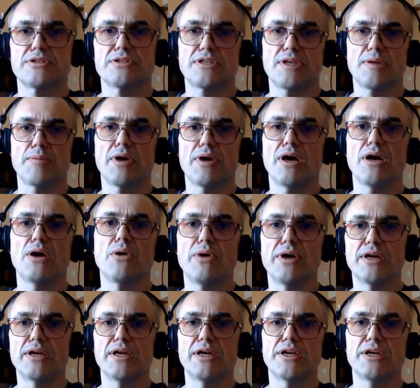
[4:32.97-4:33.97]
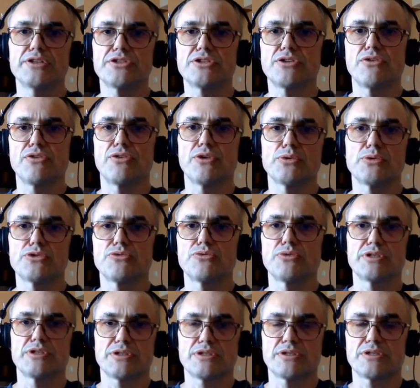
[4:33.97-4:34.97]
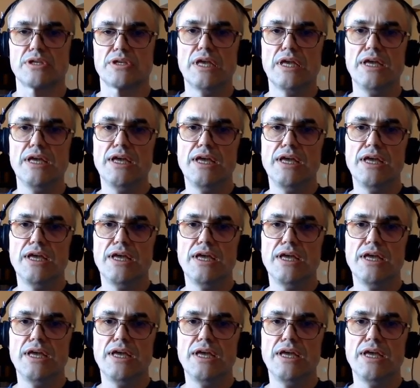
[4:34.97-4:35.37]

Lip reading: somehow against those risks.